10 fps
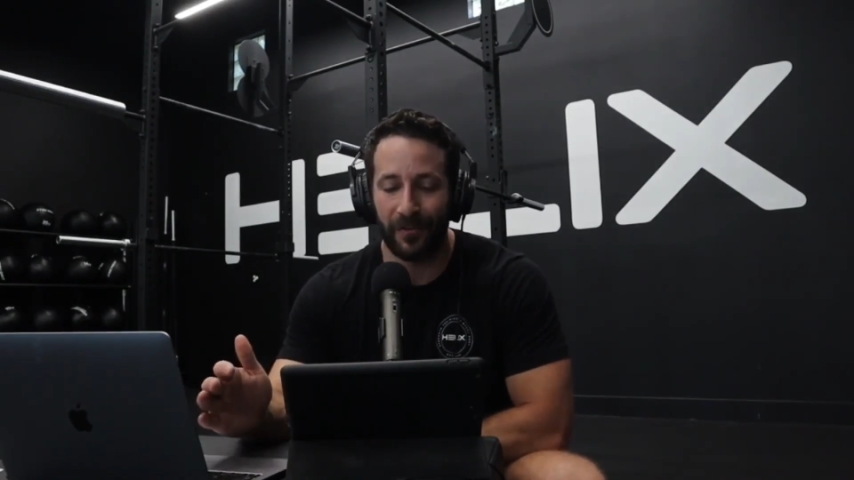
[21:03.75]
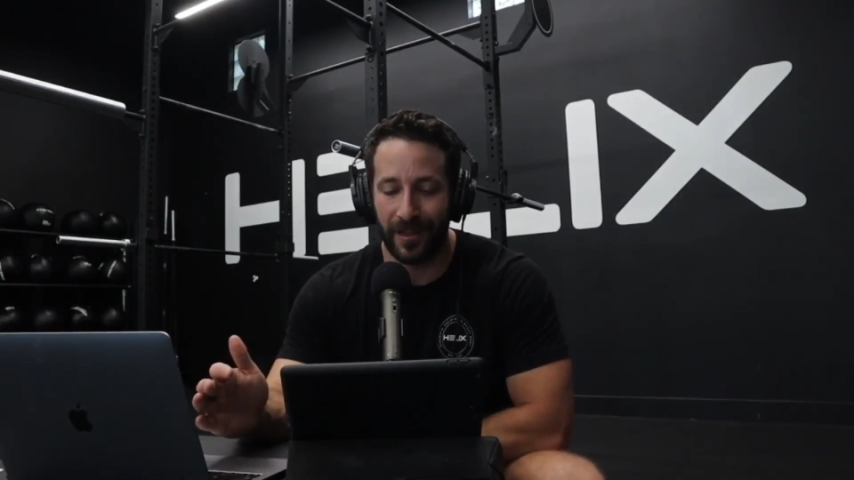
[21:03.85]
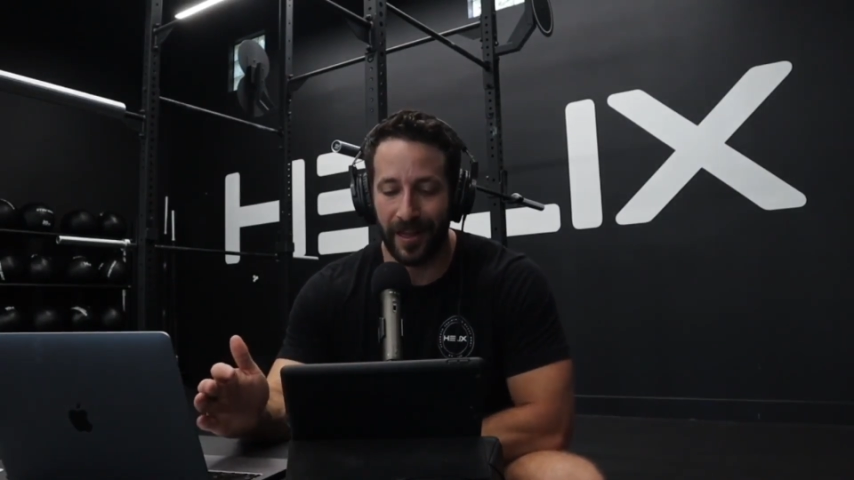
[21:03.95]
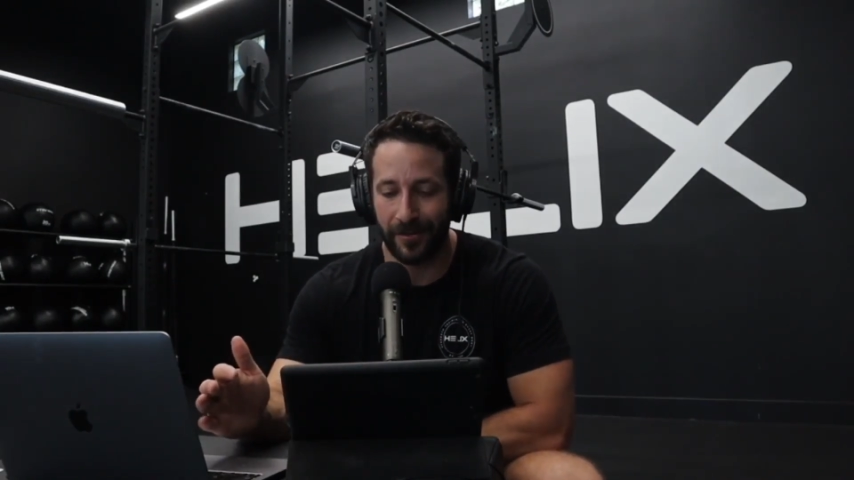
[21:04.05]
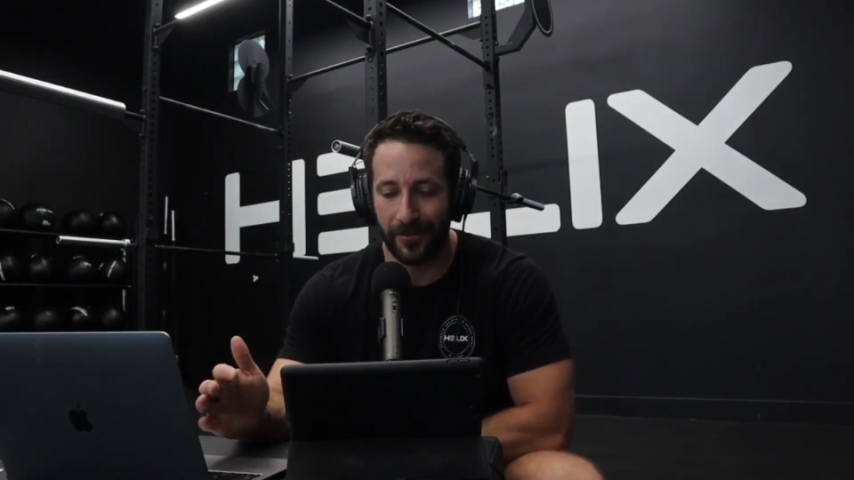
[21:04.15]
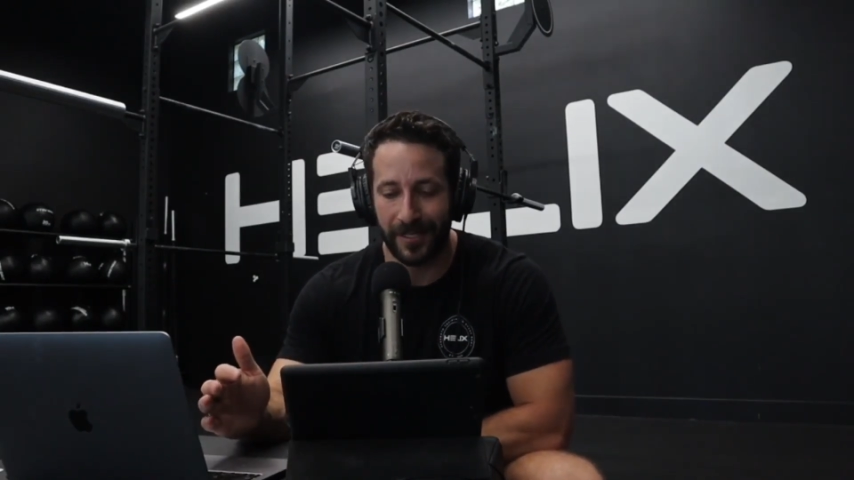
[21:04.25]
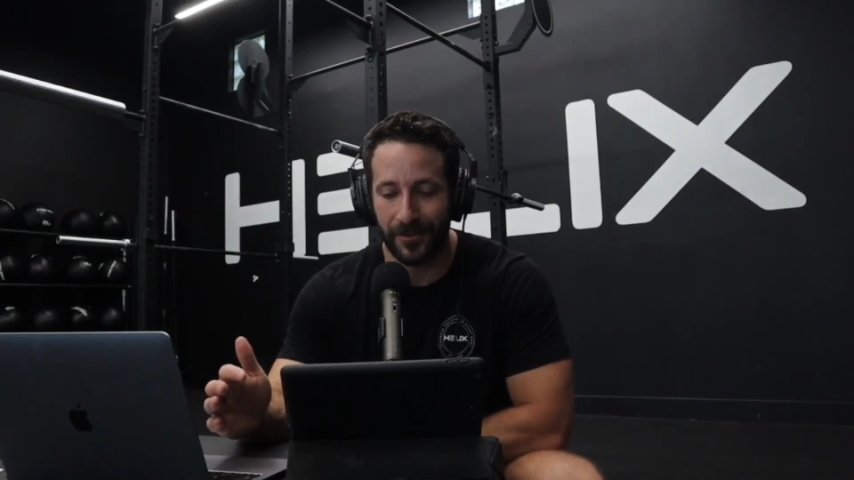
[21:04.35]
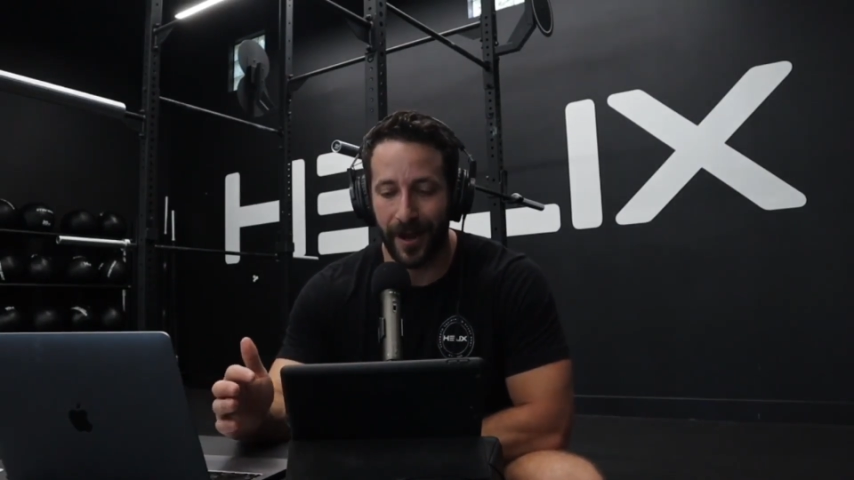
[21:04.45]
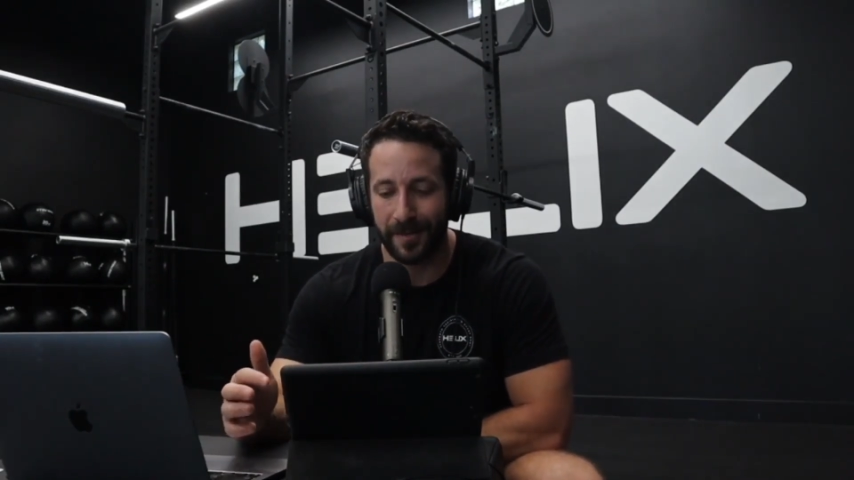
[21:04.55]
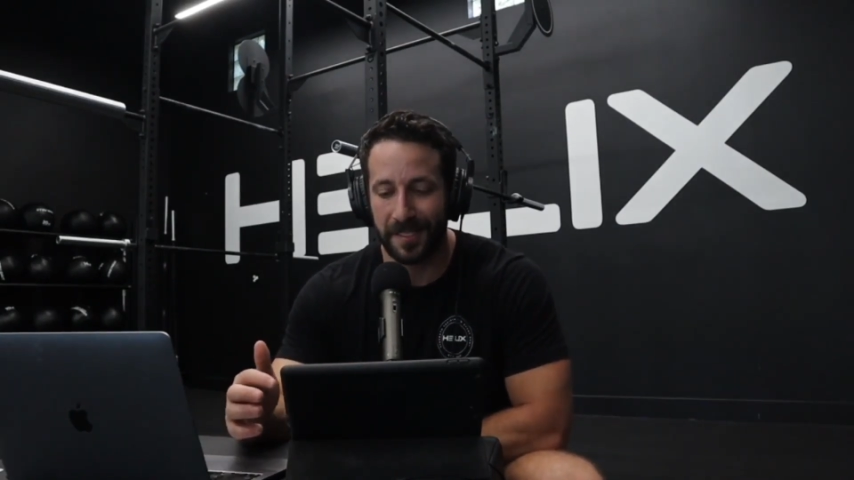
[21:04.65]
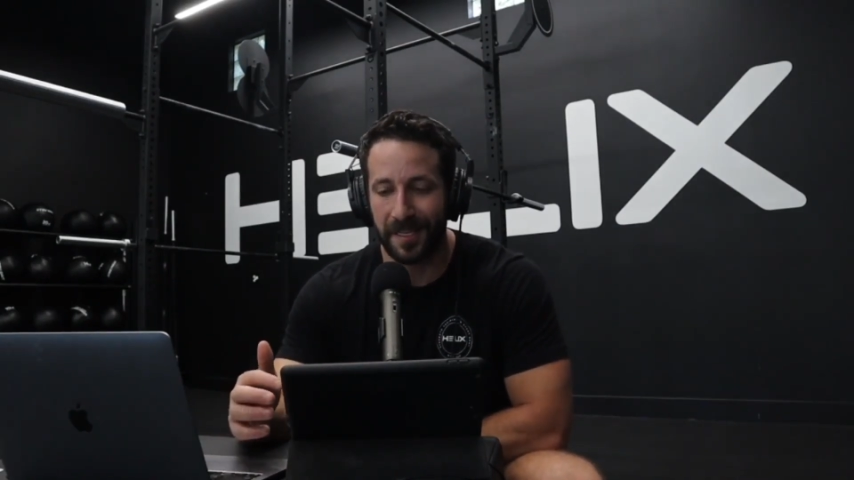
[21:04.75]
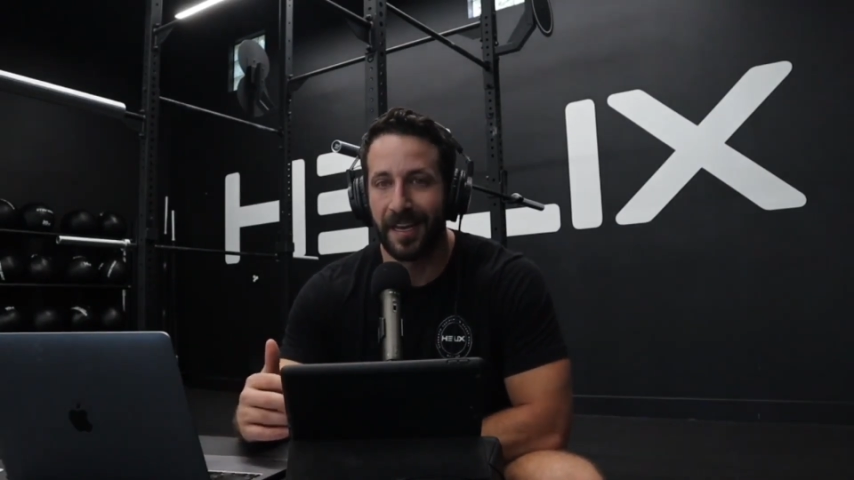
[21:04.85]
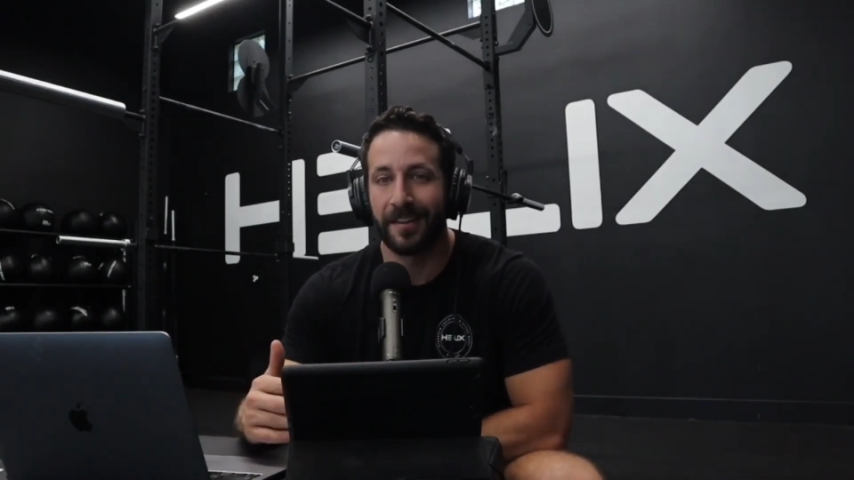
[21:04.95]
with leather wrist wraps. There's